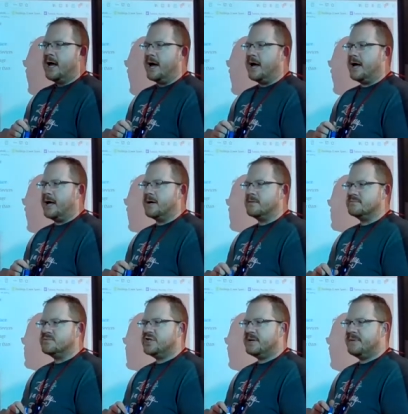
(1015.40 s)
um,
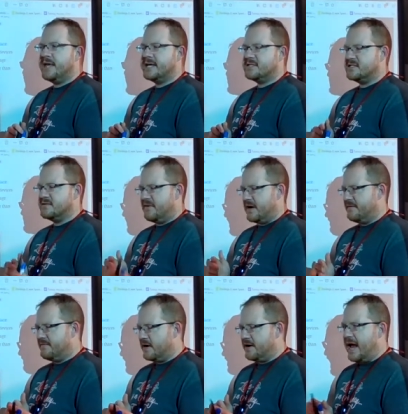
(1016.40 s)
GPS is very,
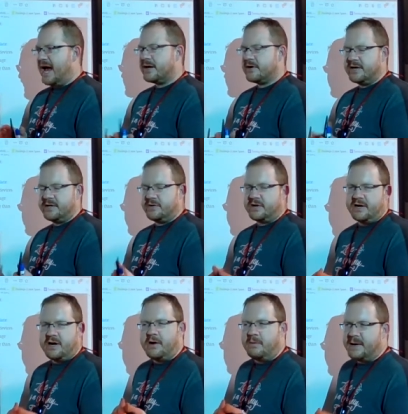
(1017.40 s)
very accurate. You can
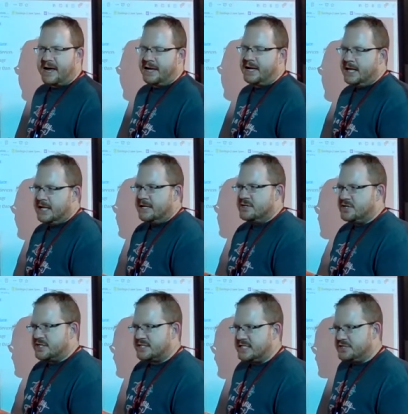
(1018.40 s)
know by
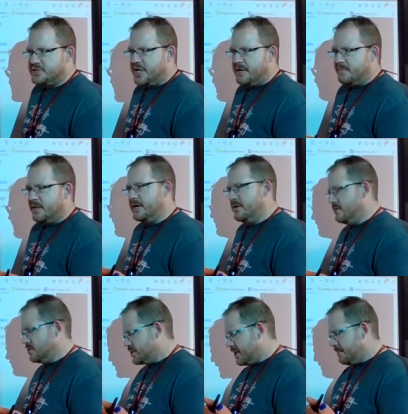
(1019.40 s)
just the cheap
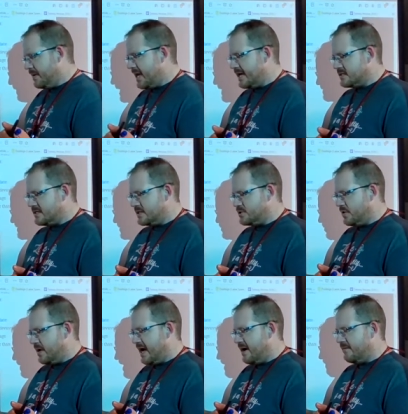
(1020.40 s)
little GPS that
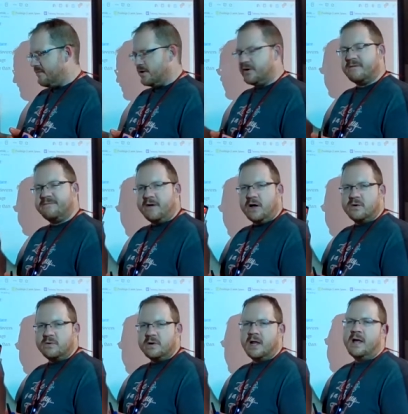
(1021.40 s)
you have on your
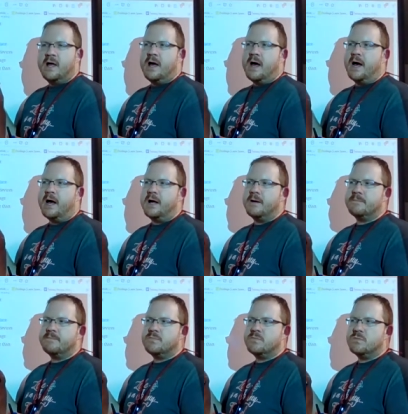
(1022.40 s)
phone.
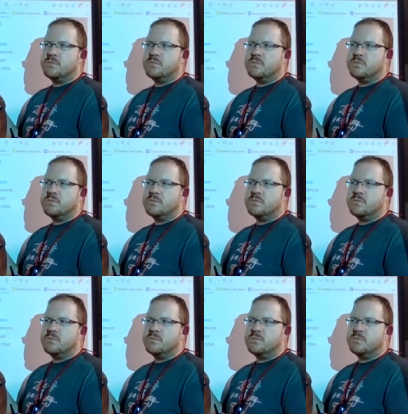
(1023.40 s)
Um,